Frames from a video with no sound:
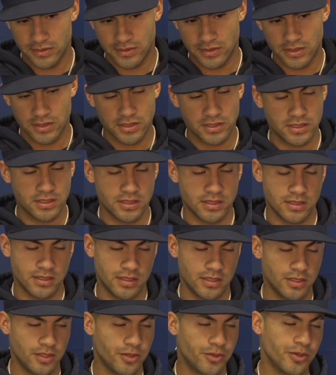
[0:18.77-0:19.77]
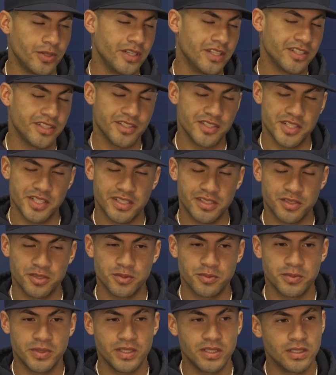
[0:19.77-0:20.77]
uh, not a really good year to
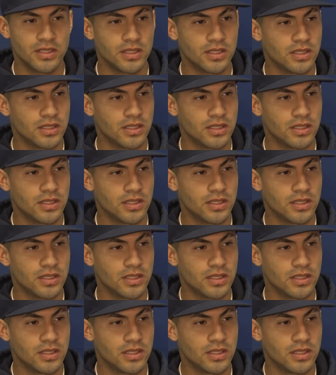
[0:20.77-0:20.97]
me.